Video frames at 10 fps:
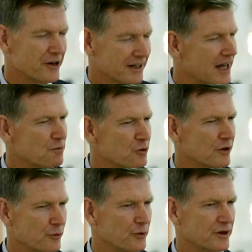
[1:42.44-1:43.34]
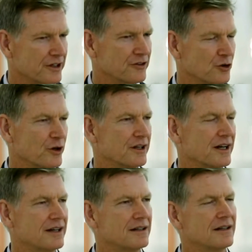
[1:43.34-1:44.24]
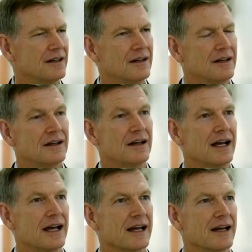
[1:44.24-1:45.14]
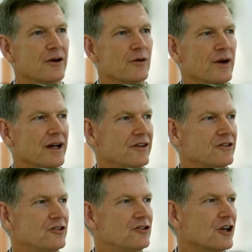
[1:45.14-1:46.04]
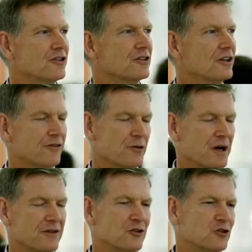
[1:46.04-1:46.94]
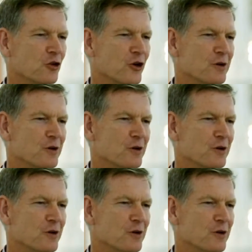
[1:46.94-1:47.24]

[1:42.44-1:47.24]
elaborate, and we really enjoyed that. And I read just enough about the story